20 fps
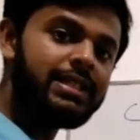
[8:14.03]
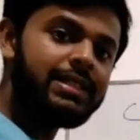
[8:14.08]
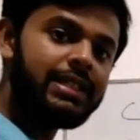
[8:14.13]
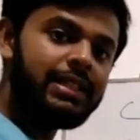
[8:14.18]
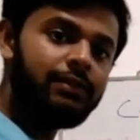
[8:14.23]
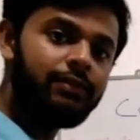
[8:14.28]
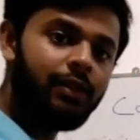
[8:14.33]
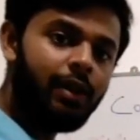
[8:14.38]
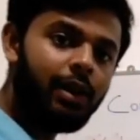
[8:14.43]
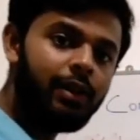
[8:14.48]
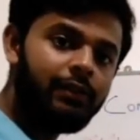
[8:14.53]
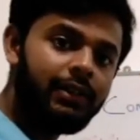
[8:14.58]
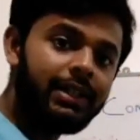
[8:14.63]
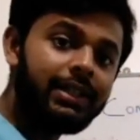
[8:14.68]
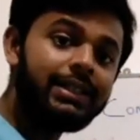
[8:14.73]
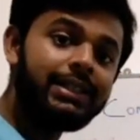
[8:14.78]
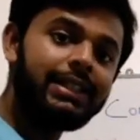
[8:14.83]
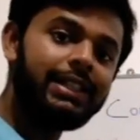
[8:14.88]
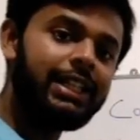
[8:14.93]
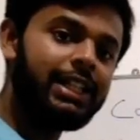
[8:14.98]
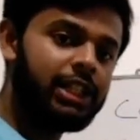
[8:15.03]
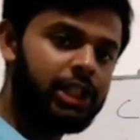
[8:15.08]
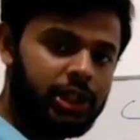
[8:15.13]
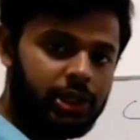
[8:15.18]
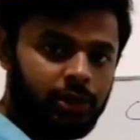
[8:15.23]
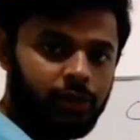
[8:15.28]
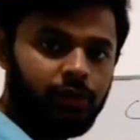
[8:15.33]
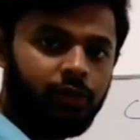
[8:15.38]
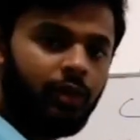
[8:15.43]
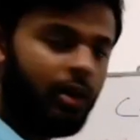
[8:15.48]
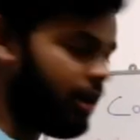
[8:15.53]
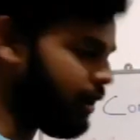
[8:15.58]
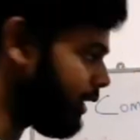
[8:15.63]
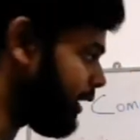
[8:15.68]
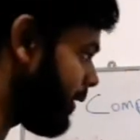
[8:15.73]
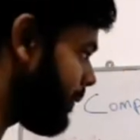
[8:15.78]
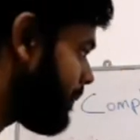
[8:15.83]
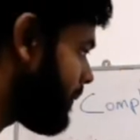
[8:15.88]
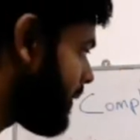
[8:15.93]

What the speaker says: is involved in conduction of water.